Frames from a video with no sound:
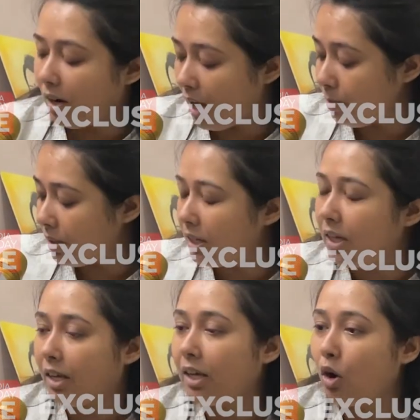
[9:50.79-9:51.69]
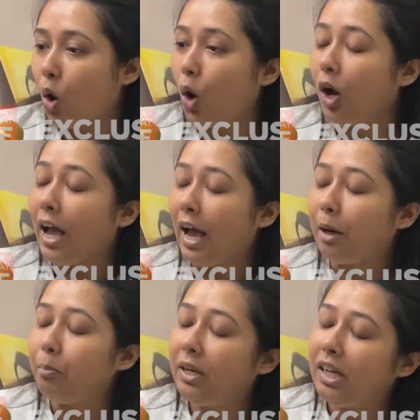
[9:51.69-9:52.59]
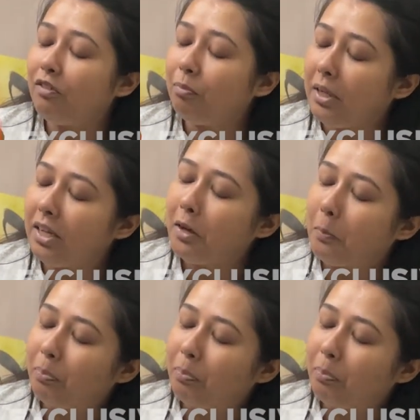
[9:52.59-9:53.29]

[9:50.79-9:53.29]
I'm seeing, or, and believe me,